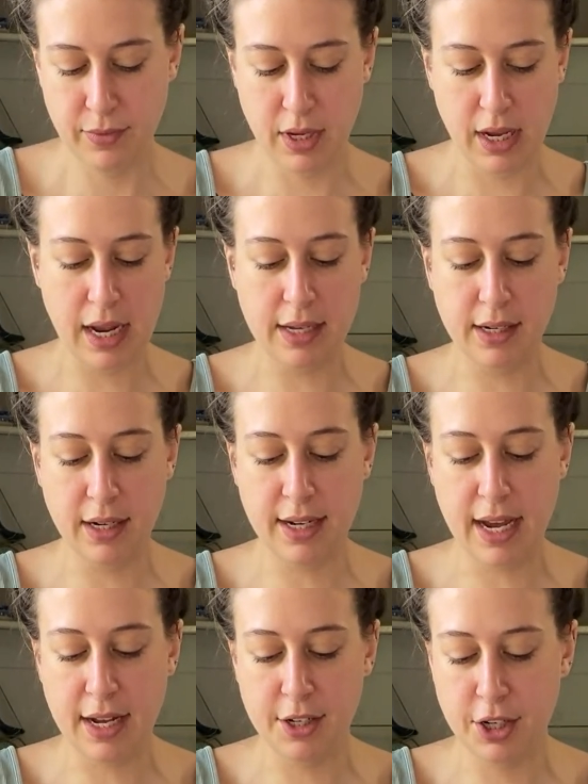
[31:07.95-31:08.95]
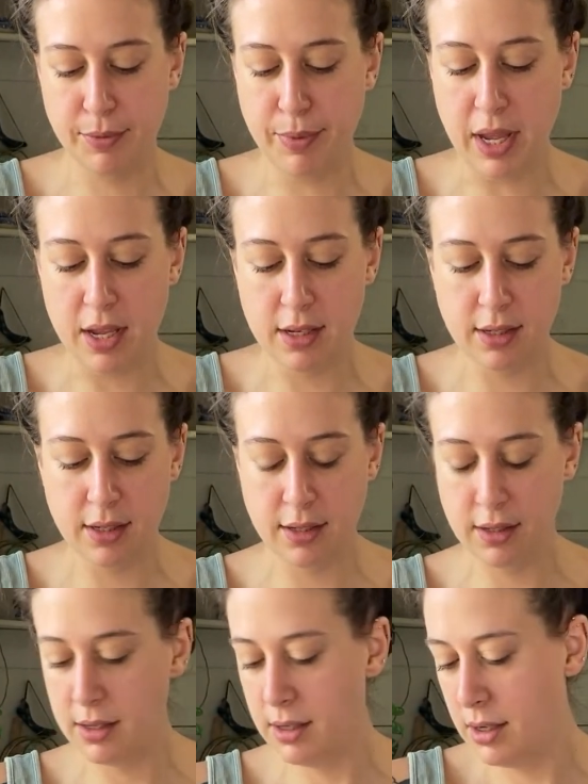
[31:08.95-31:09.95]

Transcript: It has an attached base